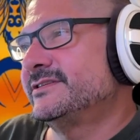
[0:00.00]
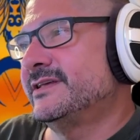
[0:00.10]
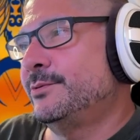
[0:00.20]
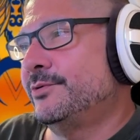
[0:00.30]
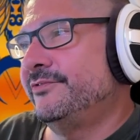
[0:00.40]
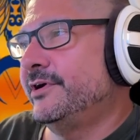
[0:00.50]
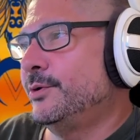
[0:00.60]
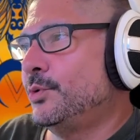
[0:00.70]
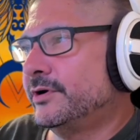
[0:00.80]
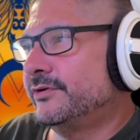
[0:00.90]
They were very
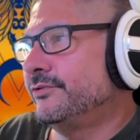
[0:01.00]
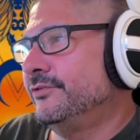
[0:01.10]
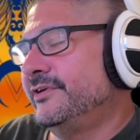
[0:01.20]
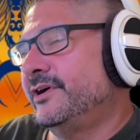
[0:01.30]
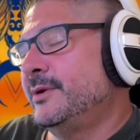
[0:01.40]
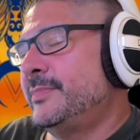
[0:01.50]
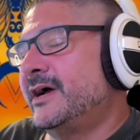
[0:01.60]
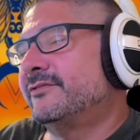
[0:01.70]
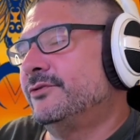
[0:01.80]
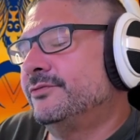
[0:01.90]
wonderful, very
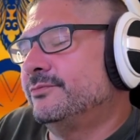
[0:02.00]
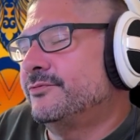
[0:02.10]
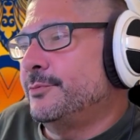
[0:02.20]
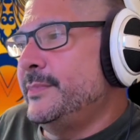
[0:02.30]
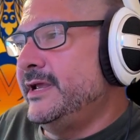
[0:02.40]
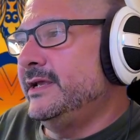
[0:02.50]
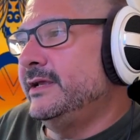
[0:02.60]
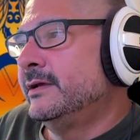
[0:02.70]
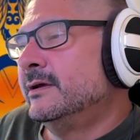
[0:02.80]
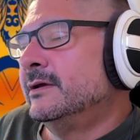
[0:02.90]
impactful for
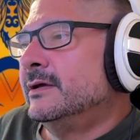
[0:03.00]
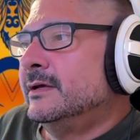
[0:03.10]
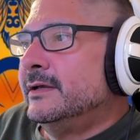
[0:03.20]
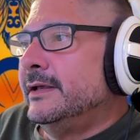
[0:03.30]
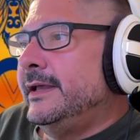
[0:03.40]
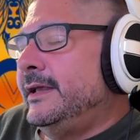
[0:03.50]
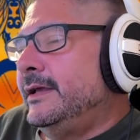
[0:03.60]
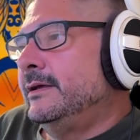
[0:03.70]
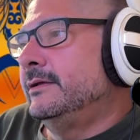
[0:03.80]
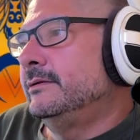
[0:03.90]
me.
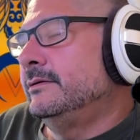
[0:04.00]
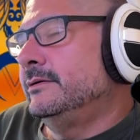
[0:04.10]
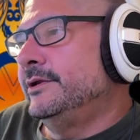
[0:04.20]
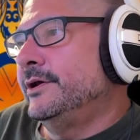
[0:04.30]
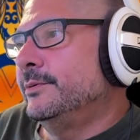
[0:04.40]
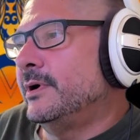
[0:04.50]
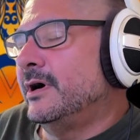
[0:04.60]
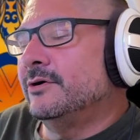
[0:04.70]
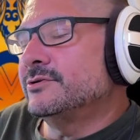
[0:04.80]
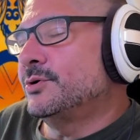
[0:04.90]
And, I
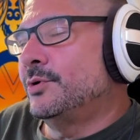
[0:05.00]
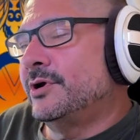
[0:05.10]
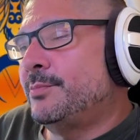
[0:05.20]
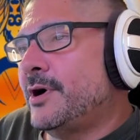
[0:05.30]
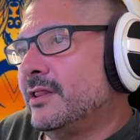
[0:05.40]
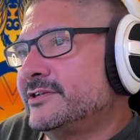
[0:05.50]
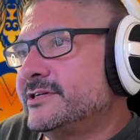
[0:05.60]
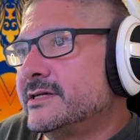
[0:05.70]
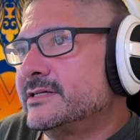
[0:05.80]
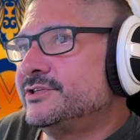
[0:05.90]
also want to
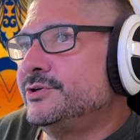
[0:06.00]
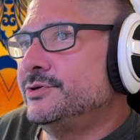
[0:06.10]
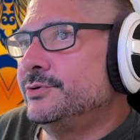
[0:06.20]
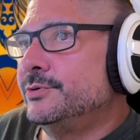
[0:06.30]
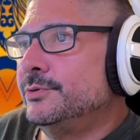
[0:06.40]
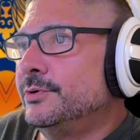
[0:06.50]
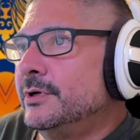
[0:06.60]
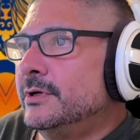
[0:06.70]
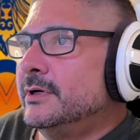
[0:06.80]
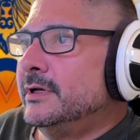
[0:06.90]
apologize to
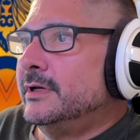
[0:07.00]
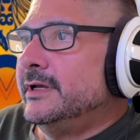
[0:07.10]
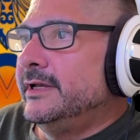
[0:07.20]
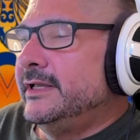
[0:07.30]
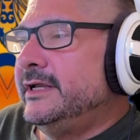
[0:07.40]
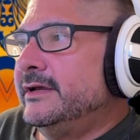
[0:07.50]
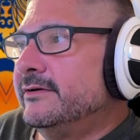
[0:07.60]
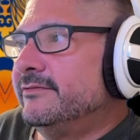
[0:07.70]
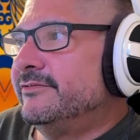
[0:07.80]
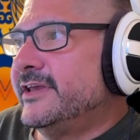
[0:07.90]
any
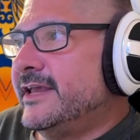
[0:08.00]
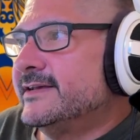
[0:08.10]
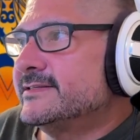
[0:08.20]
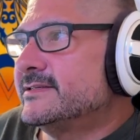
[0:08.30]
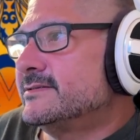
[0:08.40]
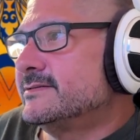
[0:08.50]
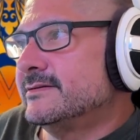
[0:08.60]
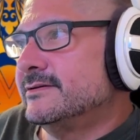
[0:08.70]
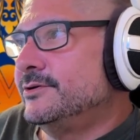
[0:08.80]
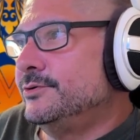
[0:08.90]
of the guests
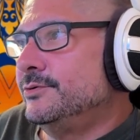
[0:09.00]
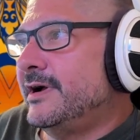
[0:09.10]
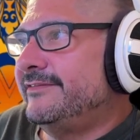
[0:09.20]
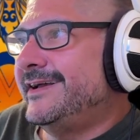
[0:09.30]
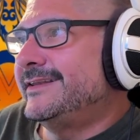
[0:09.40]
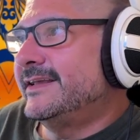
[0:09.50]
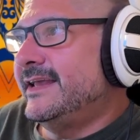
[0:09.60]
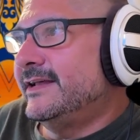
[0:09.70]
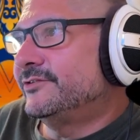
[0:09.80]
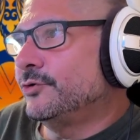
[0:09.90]
who I've had to
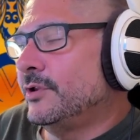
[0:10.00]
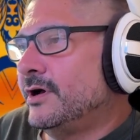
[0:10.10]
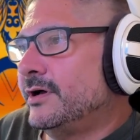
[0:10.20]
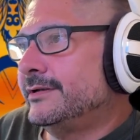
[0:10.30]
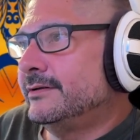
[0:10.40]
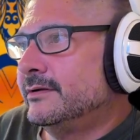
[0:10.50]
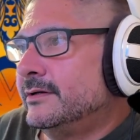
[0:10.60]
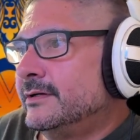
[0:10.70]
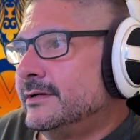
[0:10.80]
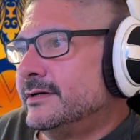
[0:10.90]
cancel on
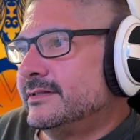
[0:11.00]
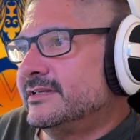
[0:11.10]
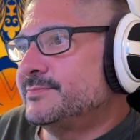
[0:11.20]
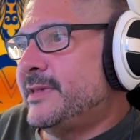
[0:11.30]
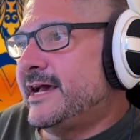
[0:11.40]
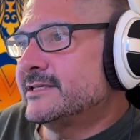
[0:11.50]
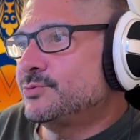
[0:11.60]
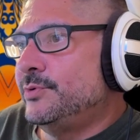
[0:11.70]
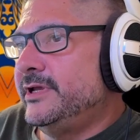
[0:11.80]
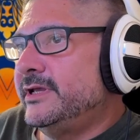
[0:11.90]
this past
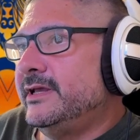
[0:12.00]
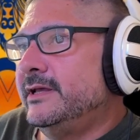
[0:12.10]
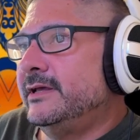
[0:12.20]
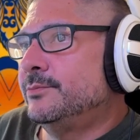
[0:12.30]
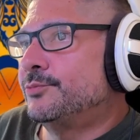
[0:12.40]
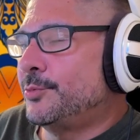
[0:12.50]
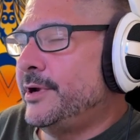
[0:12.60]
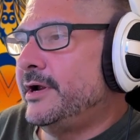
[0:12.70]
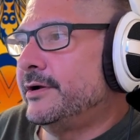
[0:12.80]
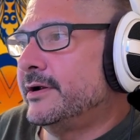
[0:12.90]
week in
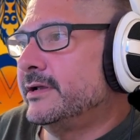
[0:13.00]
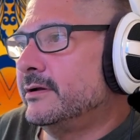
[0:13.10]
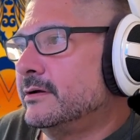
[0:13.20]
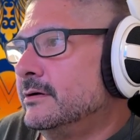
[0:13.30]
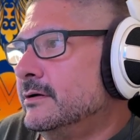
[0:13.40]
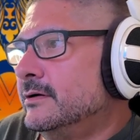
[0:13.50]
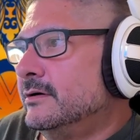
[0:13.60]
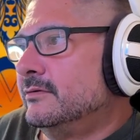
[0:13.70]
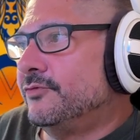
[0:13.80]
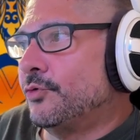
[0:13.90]
preparing
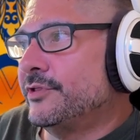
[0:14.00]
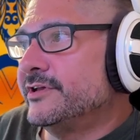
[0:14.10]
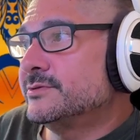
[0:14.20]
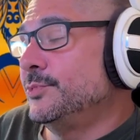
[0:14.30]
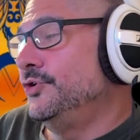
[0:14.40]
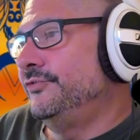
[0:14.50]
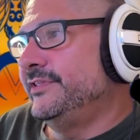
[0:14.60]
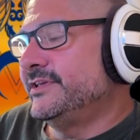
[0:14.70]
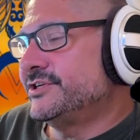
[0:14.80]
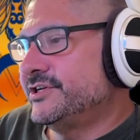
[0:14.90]
for this move
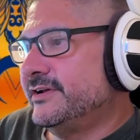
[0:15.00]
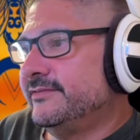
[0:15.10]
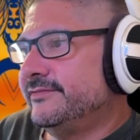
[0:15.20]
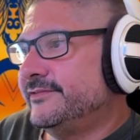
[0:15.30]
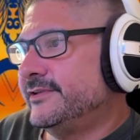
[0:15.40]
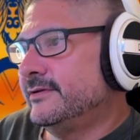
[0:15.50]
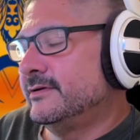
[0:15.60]
and this shift.